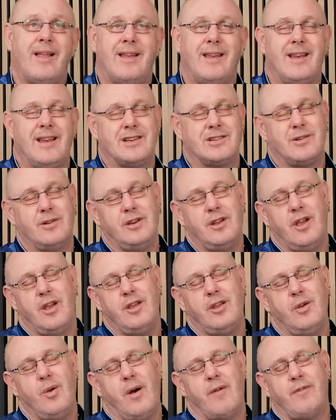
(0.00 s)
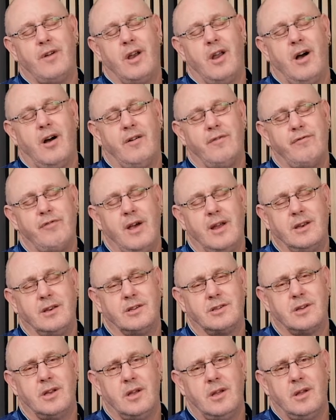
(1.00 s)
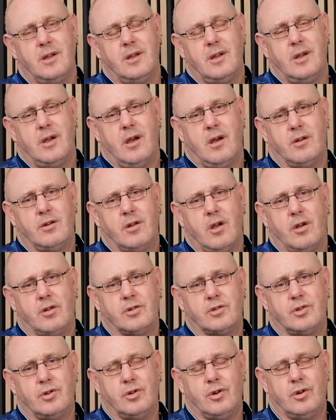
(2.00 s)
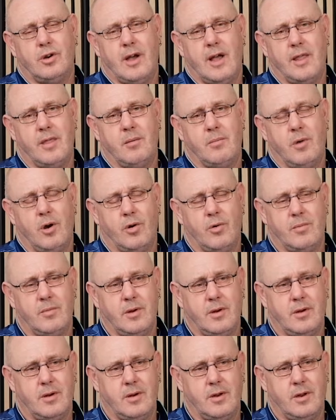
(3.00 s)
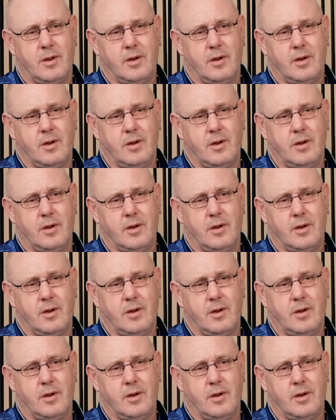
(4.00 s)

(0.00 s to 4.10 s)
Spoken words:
Listen, you have a lot of friends on tour at the moment.